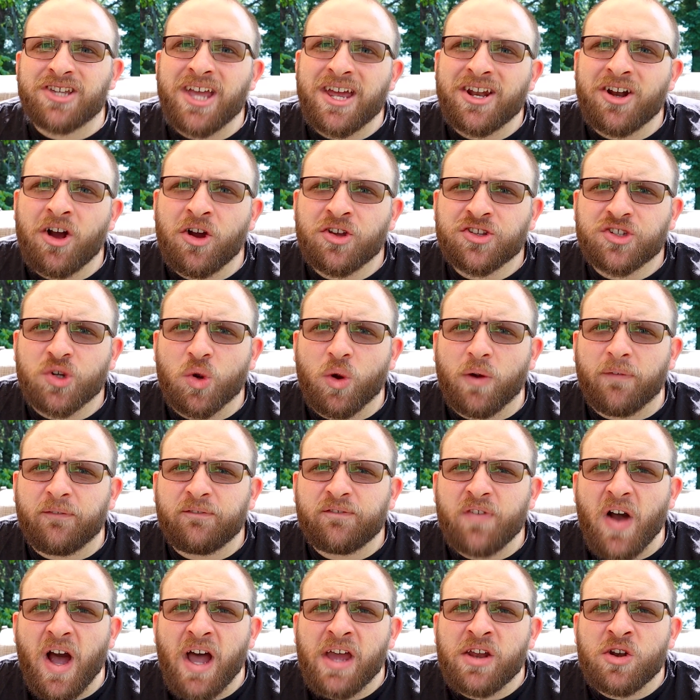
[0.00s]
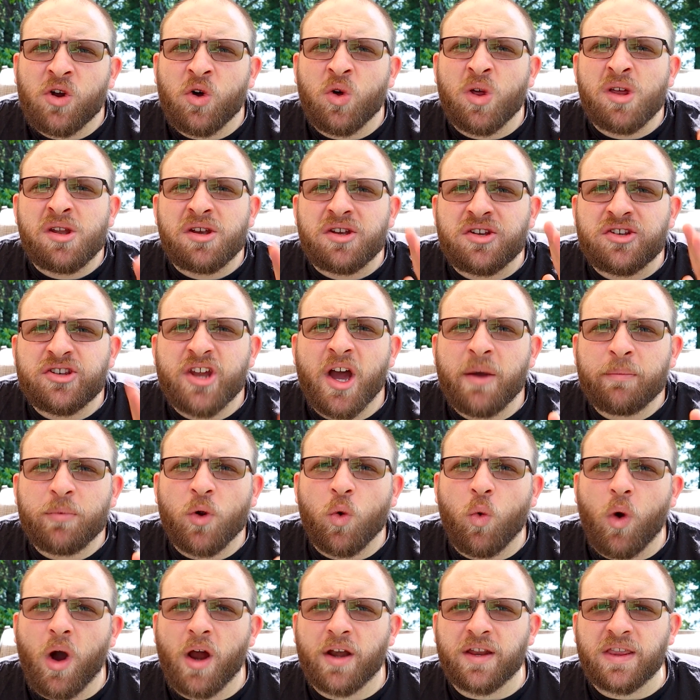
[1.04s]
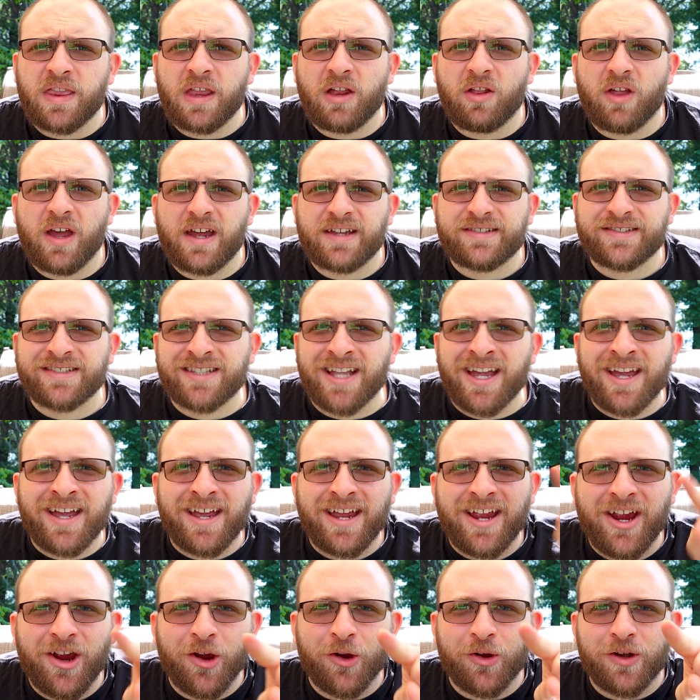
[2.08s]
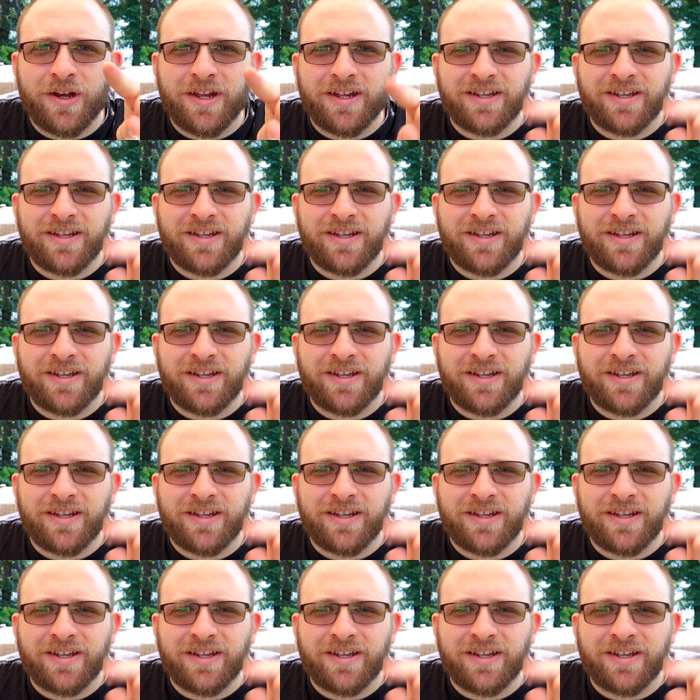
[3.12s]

get on to our final, number 1 in the list. Here it